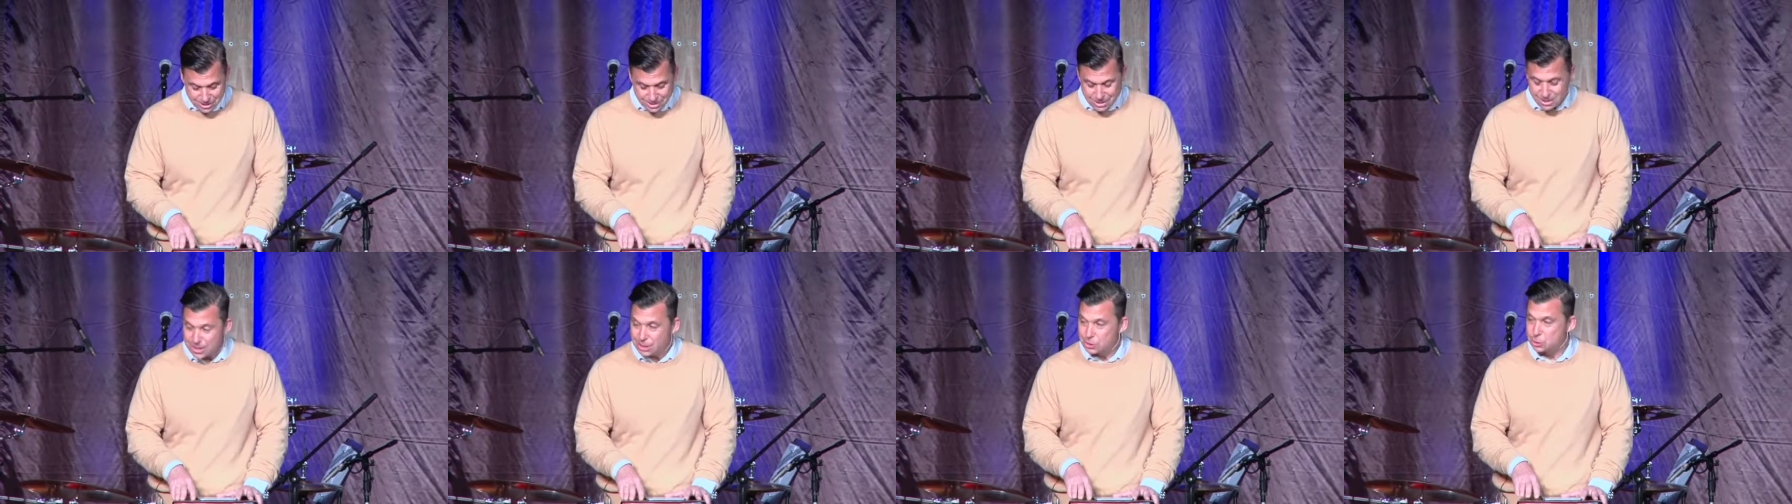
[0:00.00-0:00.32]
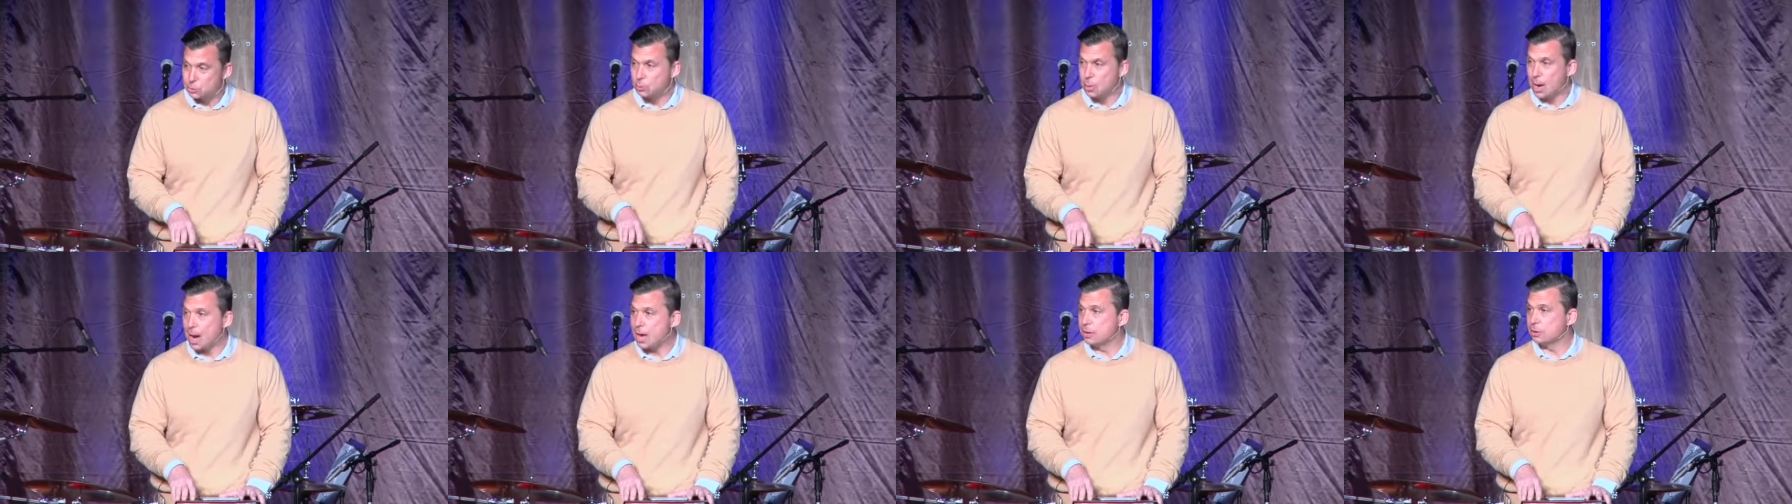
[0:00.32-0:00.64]
it's
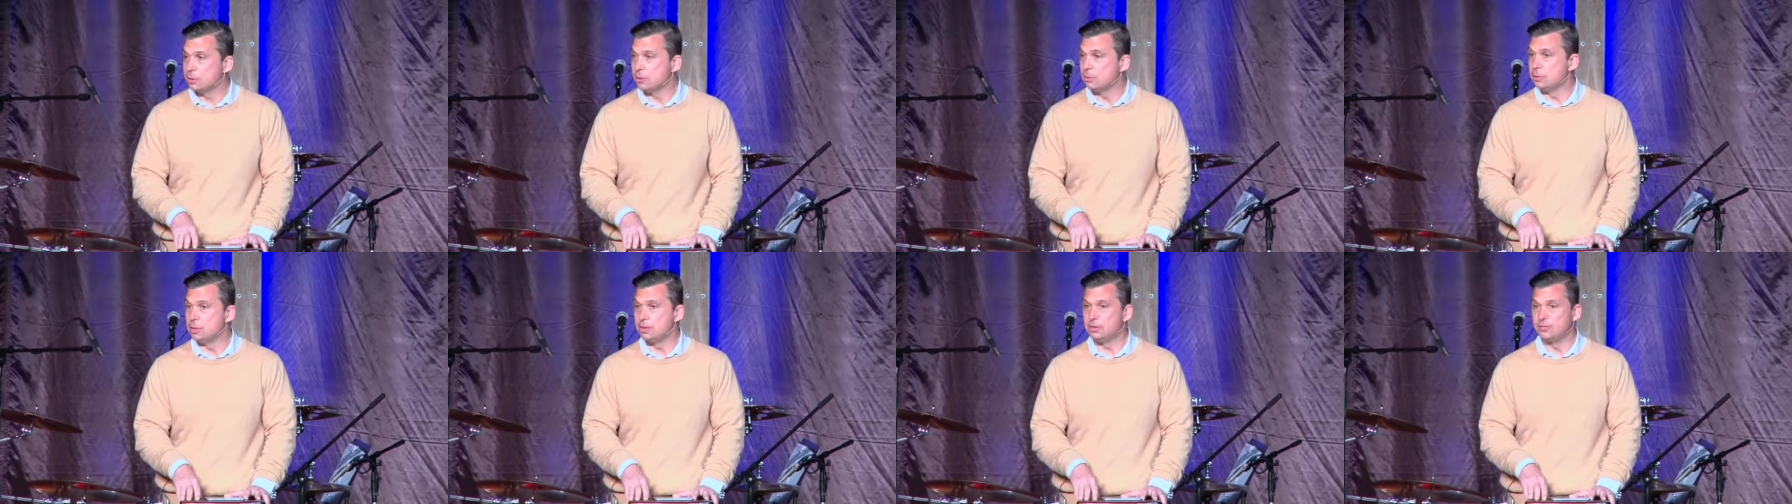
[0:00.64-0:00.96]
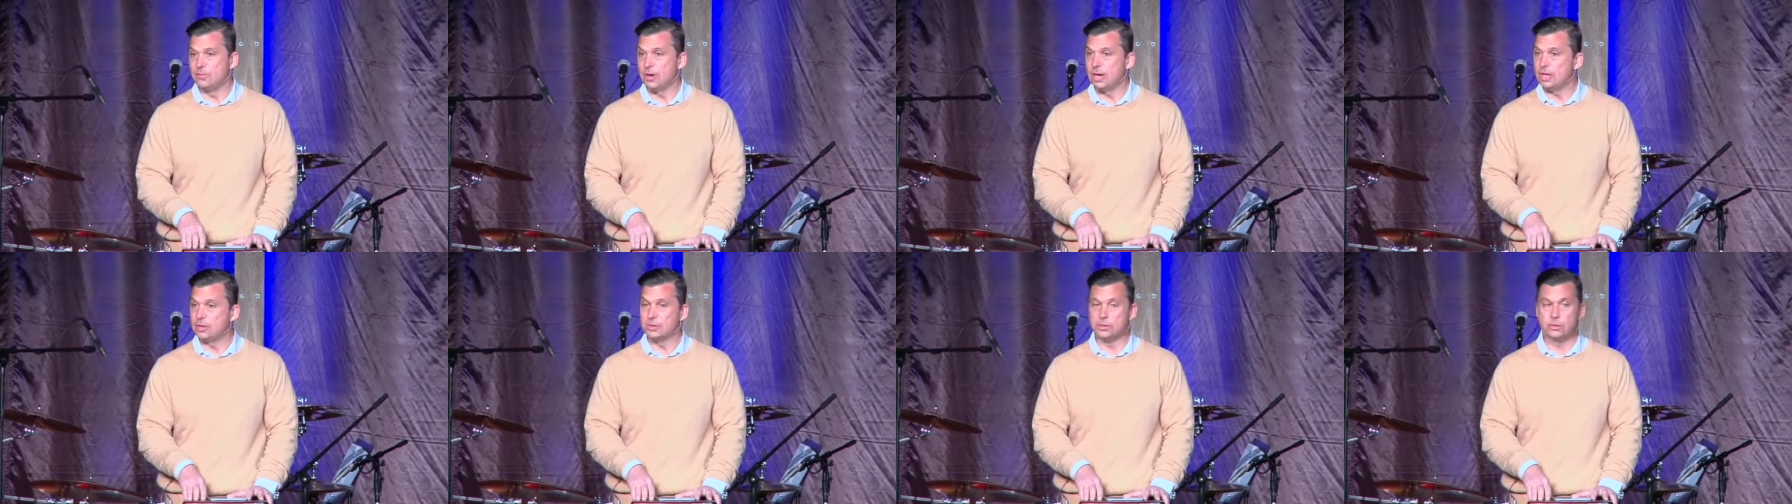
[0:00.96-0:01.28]
radical and
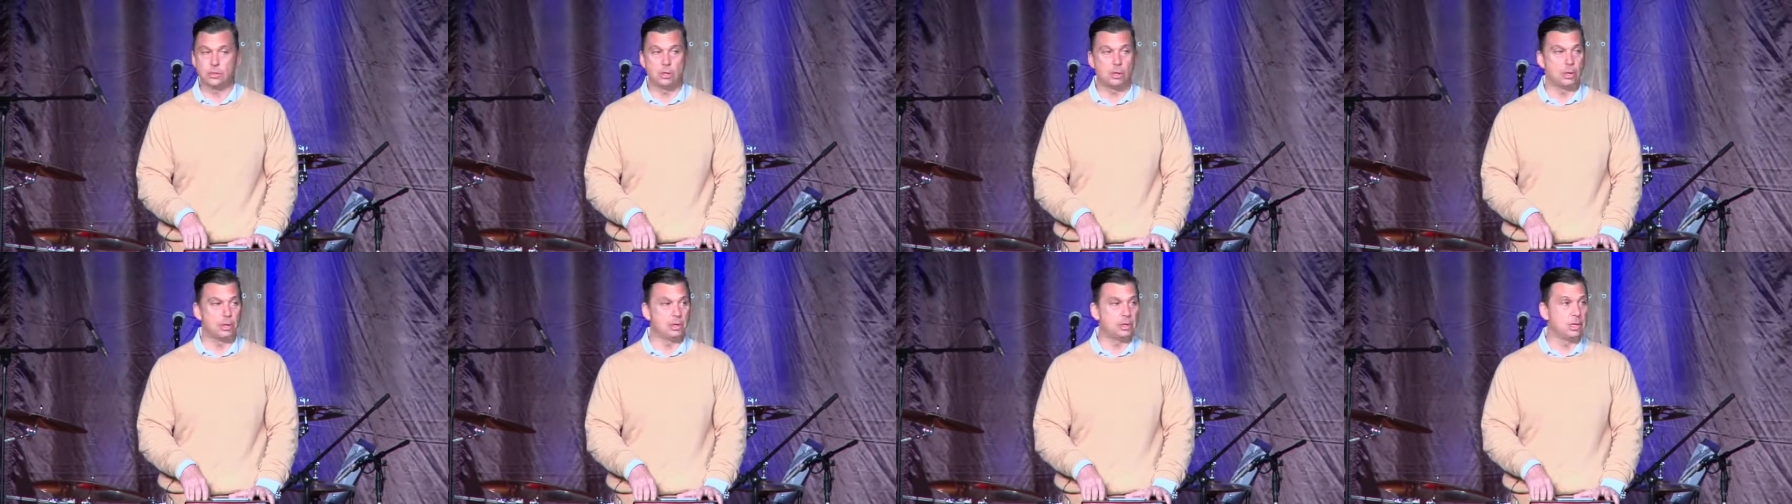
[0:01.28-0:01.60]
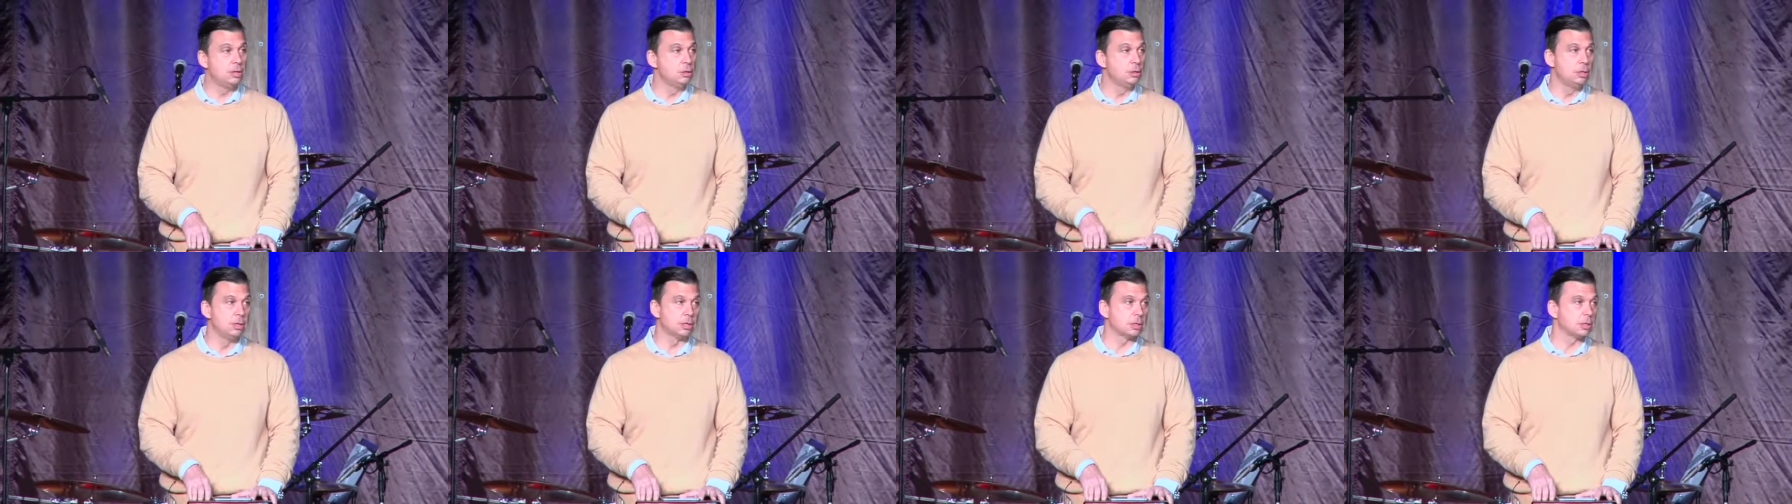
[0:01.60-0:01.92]
faith's hard. And
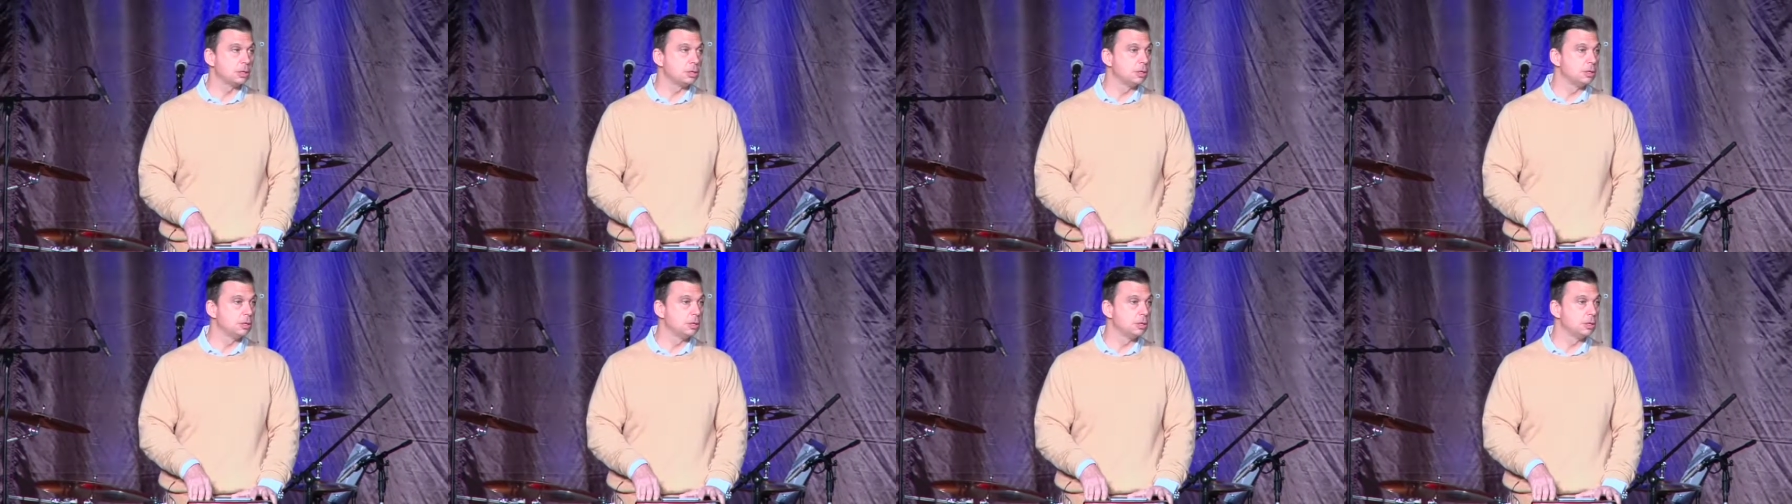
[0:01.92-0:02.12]
look,